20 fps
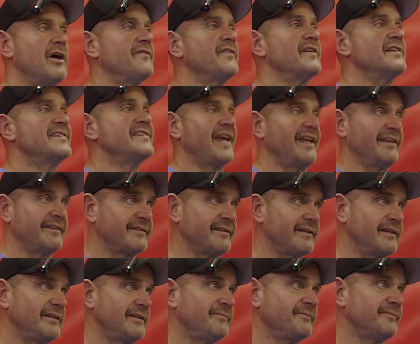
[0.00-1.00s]

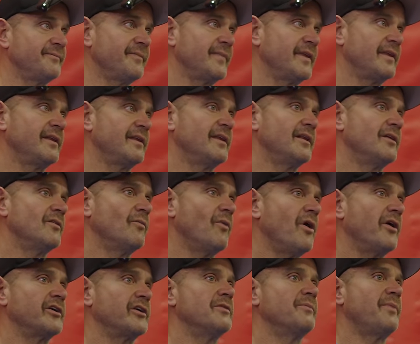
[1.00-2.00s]
intensity
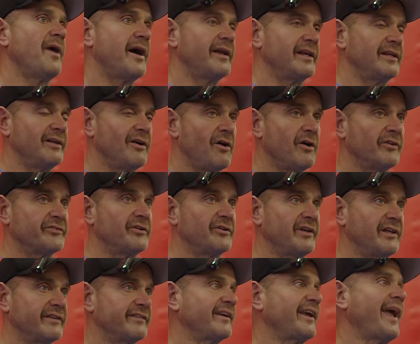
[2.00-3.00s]
while your body also
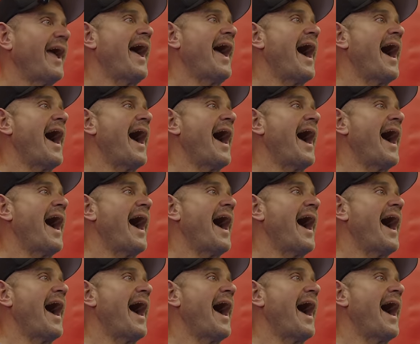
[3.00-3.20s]
gets like